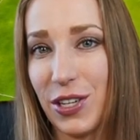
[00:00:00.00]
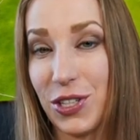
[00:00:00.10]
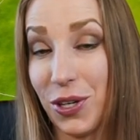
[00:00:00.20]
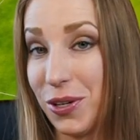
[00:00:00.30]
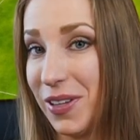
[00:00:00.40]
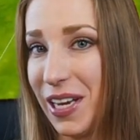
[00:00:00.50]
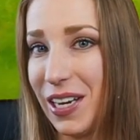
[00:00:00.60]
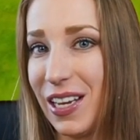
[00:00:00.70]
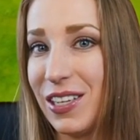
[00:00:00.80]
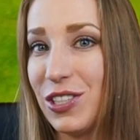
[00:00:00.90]
turn that
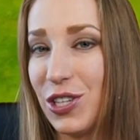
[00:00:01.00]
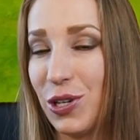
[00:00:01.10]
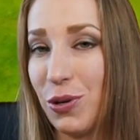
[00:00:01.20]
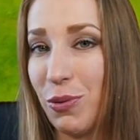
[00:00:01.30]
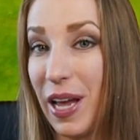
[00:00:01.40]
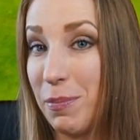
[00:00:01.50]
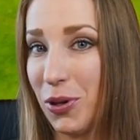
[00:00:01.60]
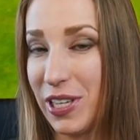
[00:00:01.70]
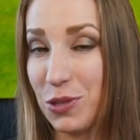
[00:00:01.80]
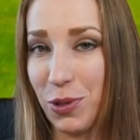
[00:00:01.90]
into a
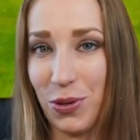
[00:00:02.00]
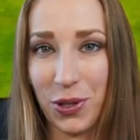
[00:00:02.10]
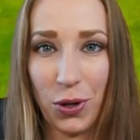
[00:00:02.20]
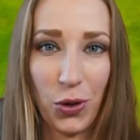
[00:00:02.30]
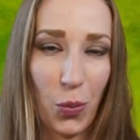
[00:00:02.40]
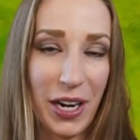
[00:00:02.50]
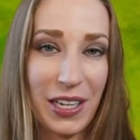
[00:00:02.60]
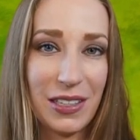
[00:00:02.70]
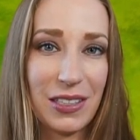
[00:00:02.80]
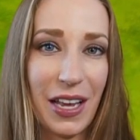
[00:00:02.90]
place where you can hold
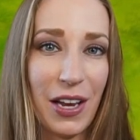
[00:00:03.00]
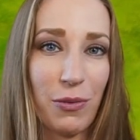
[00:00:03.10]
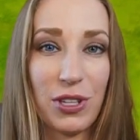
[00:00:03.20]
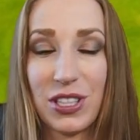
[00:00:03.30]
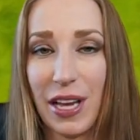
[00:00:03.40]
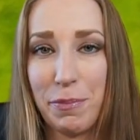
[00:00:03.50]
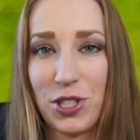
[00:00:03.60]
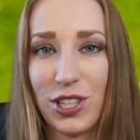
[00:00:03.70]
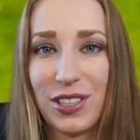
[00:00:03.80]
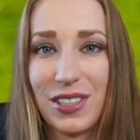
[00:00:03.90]
weddings and
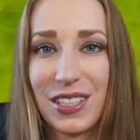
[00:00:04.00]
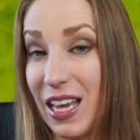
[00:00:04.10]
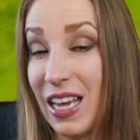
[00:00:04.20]
receptions.